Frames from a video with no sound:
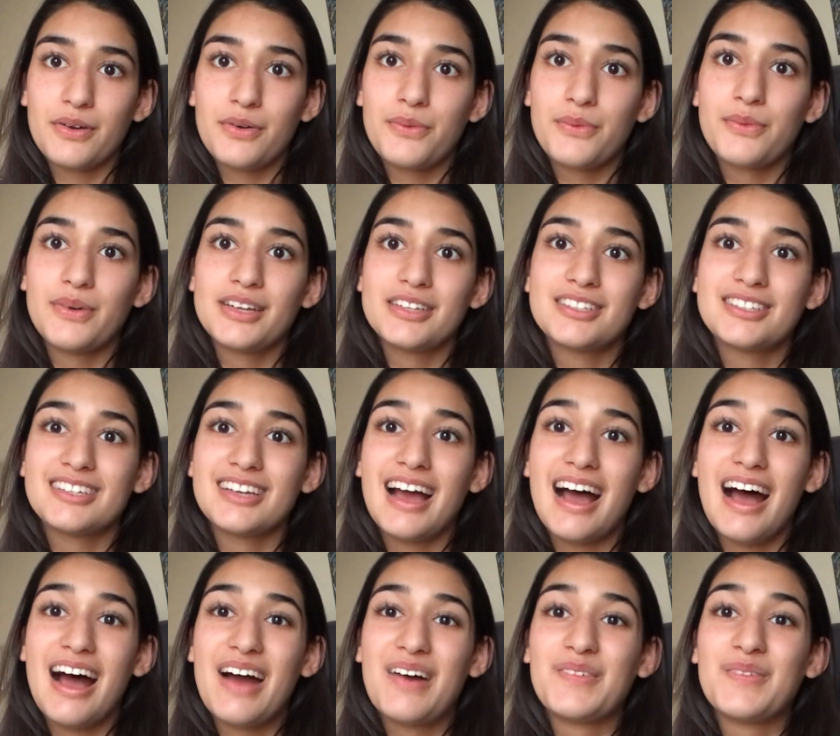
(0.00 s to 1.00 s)
which
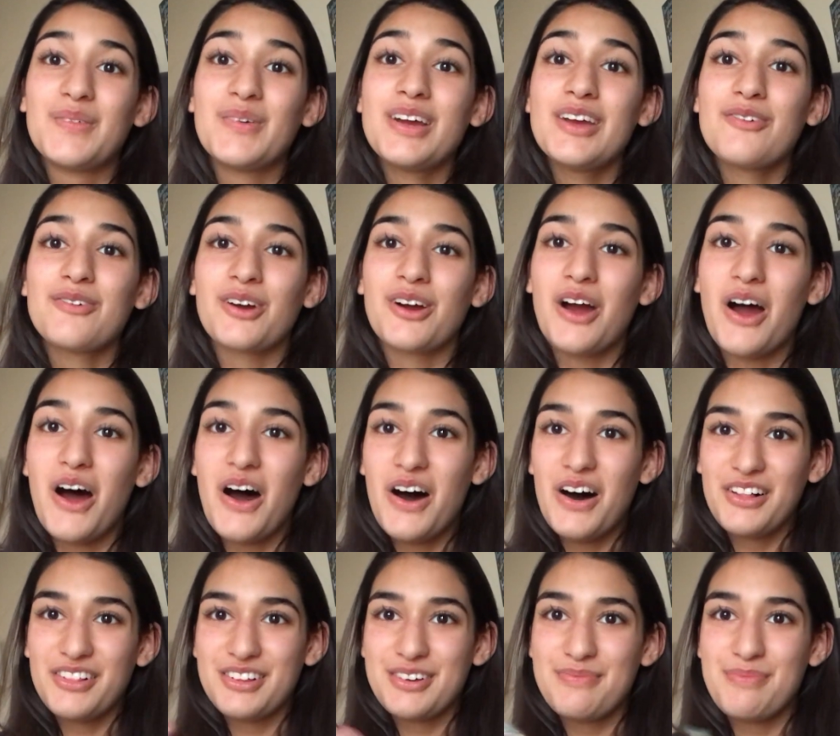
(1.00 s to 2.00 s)
we were
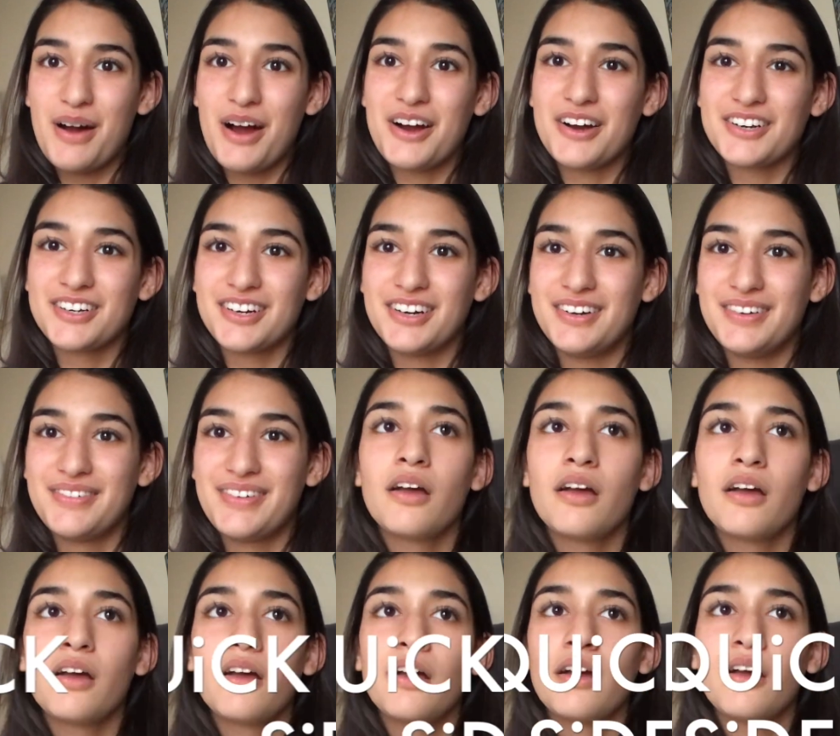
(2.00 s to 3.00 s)
all a part of.
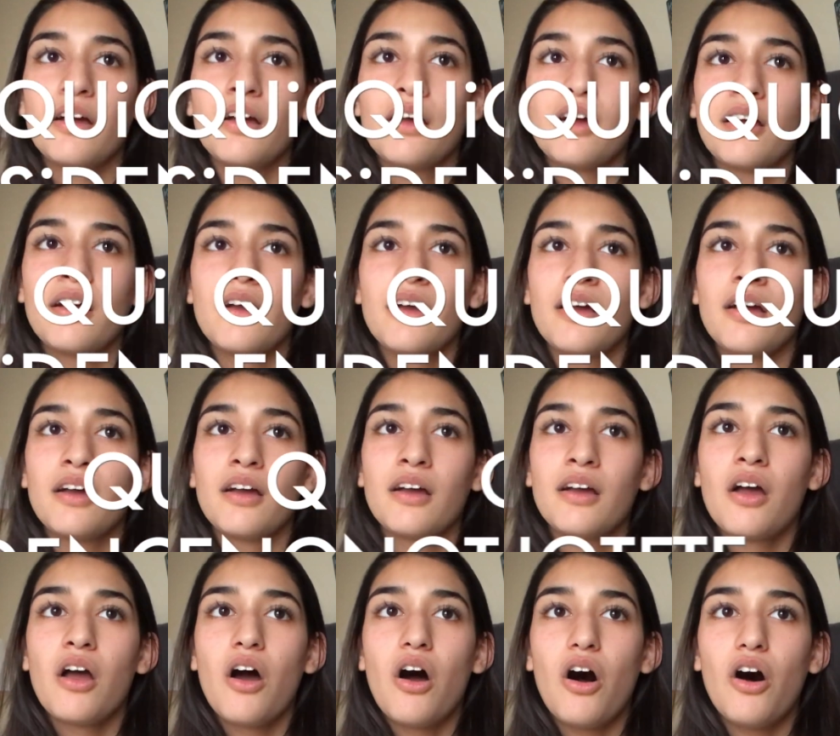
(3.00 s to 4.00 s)

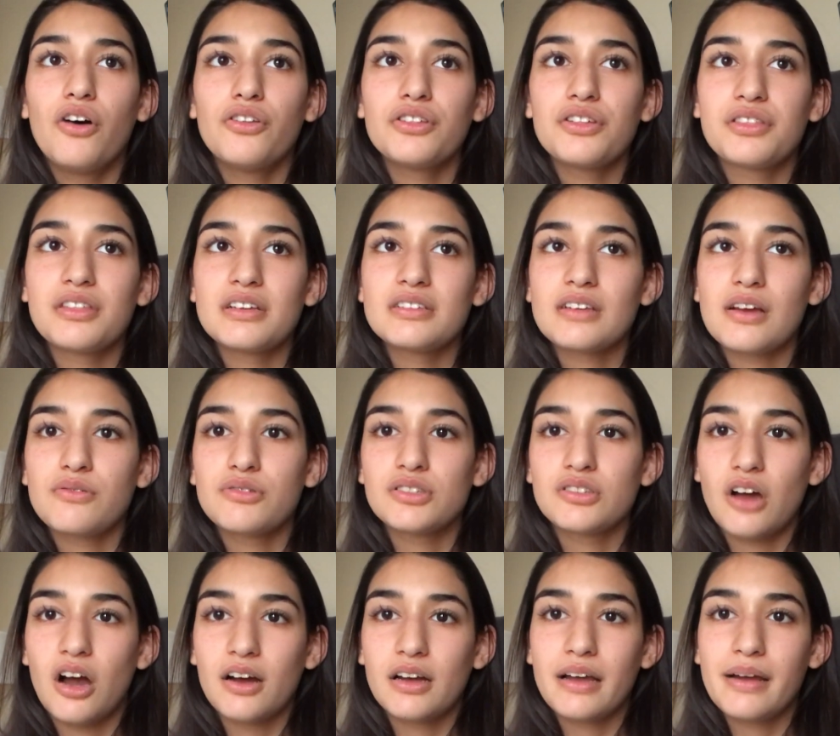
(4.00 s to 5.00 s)
All the things I was
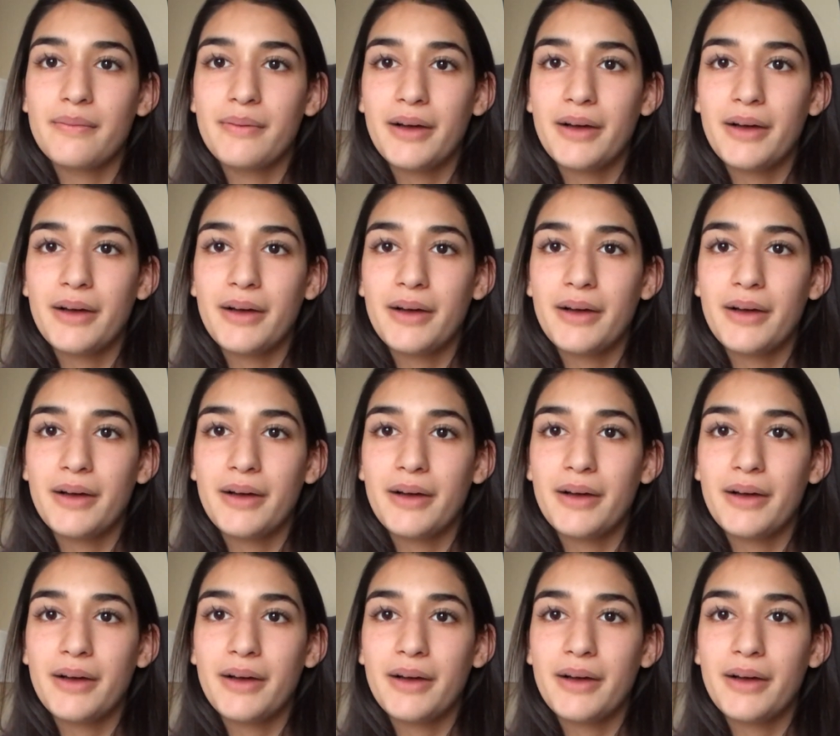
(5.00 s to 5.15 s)
talking